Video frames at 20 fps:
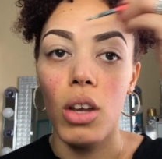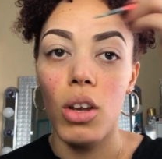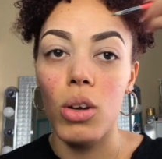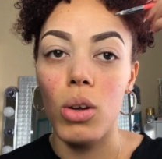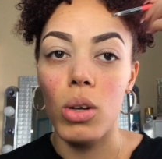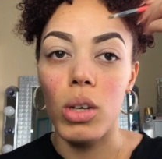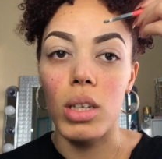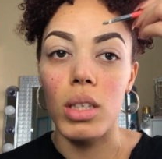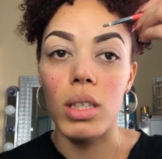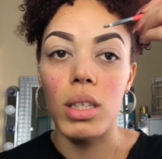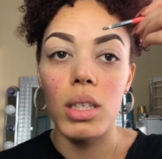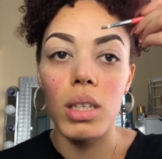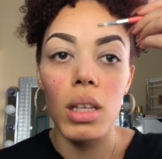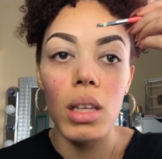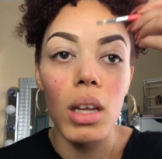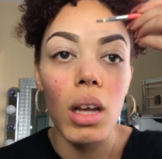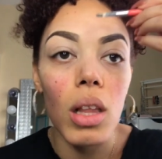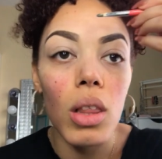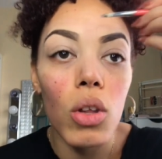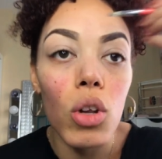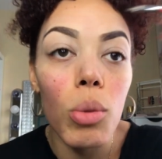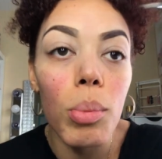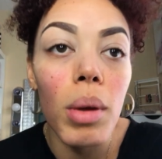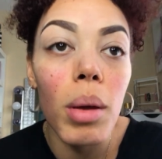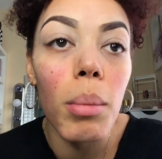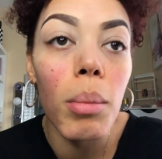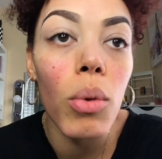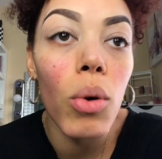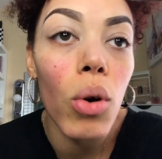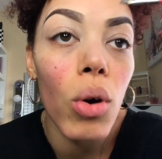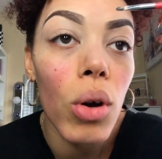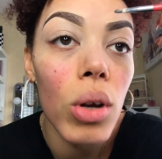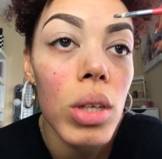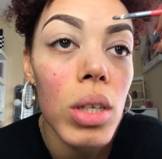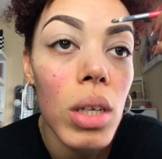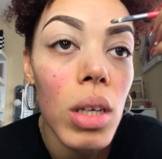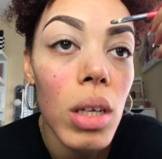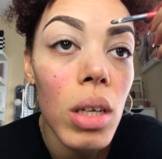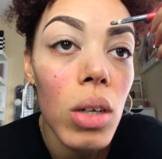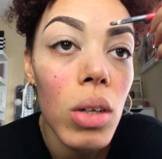you know, conceal it a little bit more
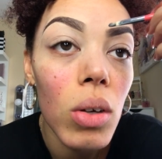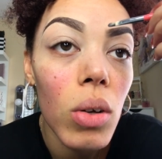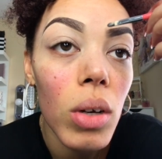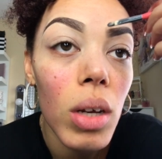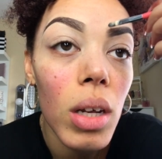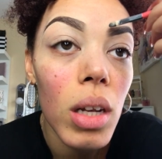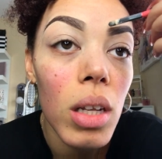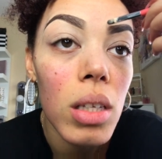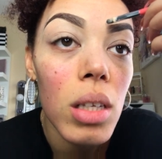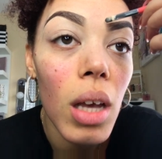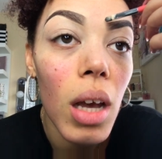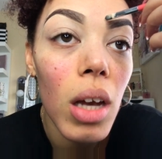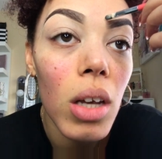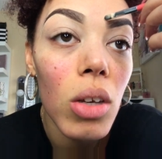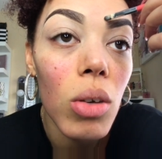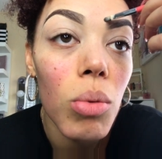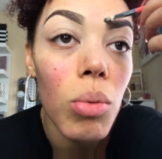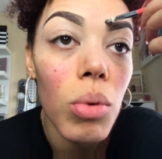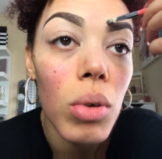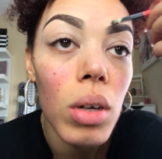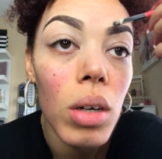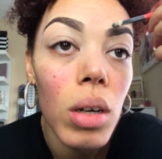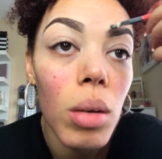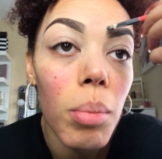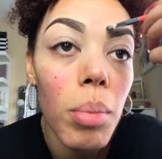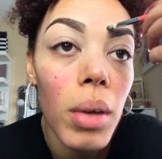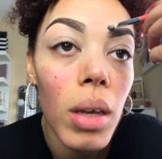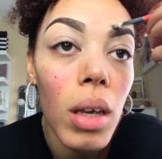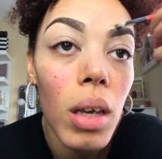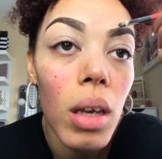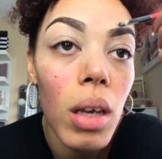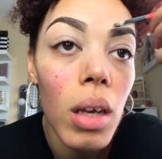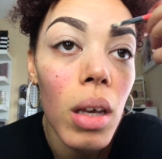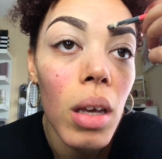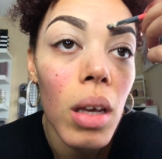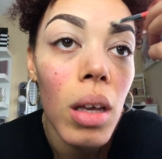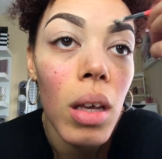to, you know, get it to how you want it to be.